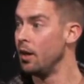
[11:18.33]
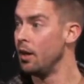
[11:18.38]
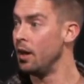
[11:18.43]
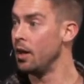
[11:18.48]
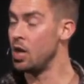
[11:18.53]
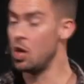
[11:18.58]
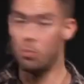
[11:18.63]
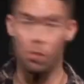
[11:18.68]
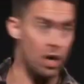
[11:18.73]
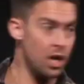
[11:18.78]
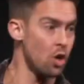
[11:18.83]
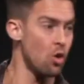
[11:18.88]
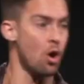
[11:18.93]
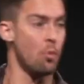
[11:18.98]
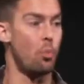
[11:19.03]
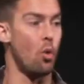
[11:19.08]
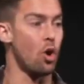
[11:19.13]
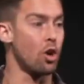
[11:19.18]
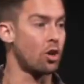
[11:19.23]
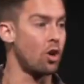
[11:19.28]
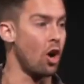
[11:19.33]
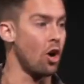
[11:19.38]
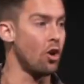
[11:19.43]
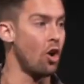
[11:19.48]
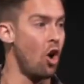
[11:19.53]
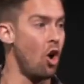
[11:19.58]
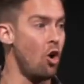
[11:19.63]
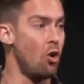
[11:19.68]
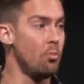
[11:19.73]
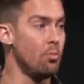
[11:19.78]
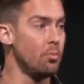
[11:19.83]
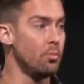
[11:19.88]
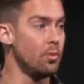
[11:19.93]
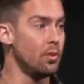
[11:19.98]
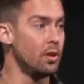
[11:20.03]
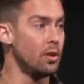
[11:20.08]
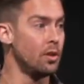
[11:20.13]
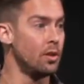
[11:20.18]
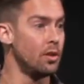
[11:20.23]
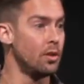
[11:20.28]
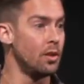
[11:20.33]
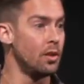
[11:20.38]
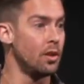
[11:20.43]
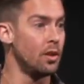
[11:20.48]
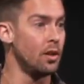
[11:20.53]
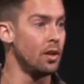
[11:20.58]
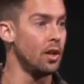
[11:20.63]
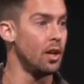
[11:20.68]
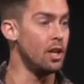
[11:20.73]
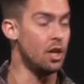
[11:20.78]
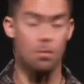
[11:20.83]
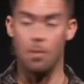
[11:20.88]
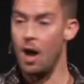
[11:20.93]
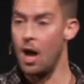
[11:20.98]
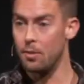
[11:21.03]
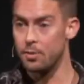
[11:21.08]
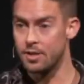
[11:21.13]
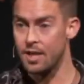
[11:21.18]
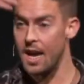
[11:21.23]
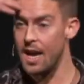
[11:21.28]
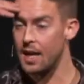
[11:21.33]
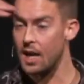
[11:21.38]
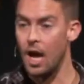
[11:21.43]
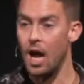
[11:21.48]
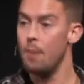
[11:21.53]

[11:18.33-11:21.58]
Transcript: And you bring your report card home, and your mom's like,